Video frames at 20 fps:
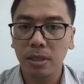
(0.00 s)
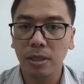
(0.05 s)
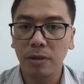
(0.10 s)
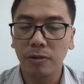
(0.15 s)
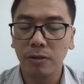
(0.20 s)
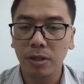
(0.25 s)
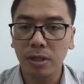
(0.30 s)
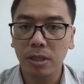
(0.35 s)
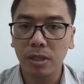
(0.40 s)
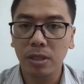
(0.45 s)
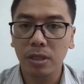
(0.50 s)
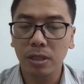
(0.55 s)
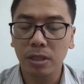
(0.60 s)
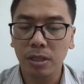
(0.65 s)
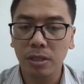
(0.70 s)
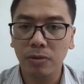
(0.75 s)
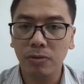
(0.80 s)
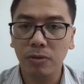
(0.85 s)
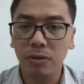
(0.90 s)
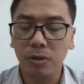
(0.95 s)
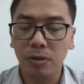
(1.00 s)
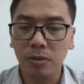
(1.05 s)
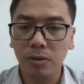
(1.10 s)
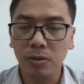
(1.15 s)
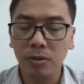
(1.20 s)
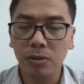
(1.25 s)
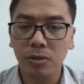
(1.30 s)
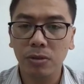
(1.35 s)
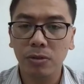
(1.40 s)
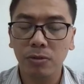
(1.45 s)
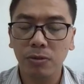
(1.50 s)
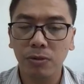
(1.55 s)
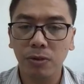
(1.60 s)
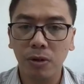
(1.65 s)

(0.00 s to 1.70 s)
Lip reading: Definitely, this is focus